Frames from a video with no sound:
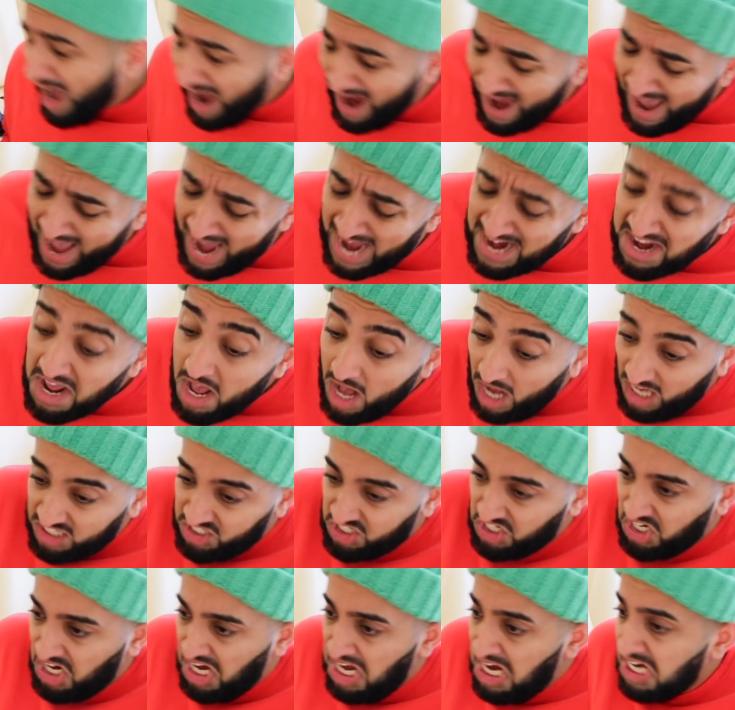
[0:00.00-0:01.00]
I had a
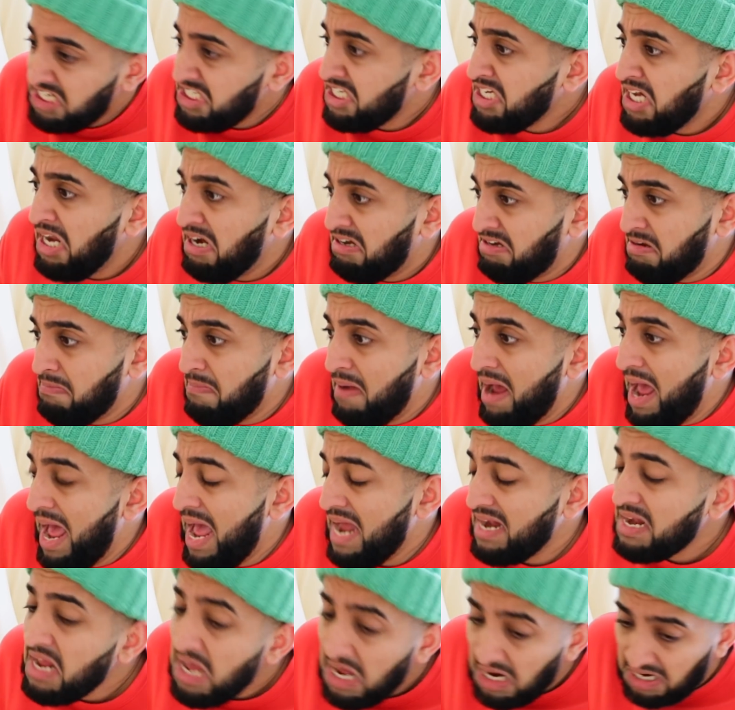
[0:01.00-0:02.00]
chocolate chocolate in my
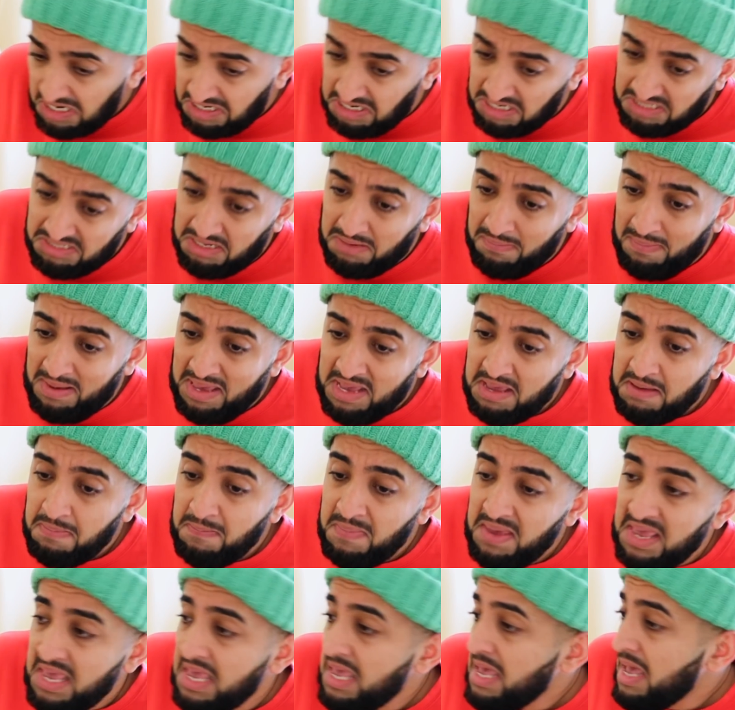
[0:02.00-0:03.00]
hand doesn't make
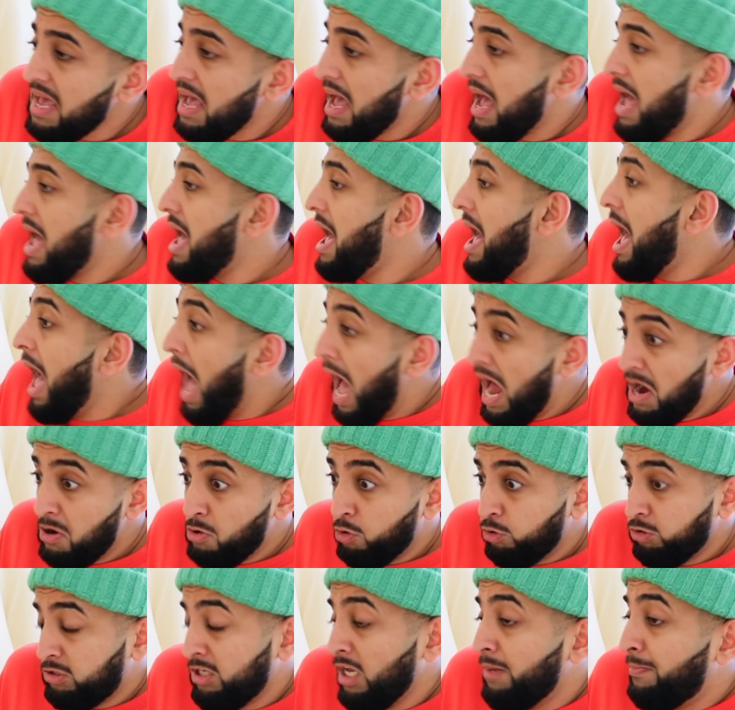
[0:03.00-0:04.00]
me uh, a
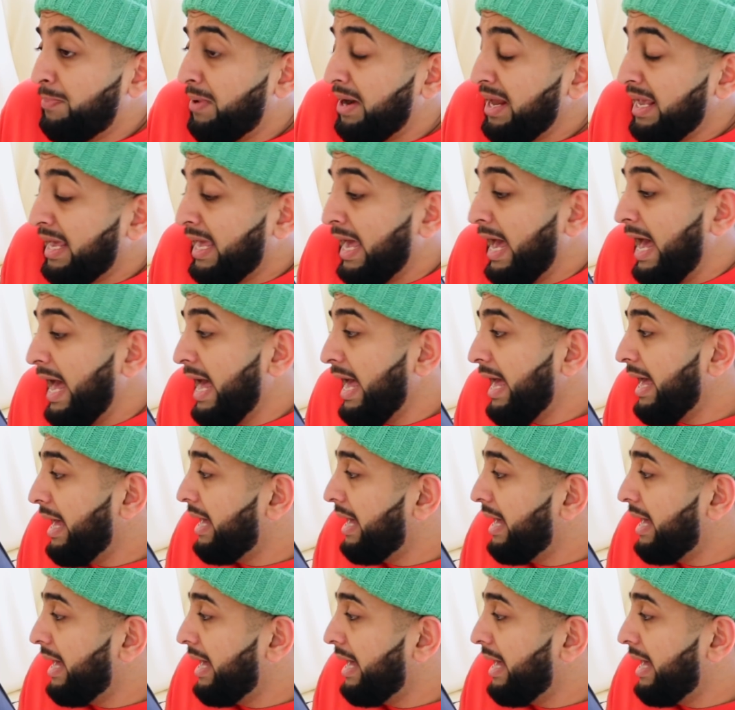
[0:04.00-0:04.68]
rosa breaker.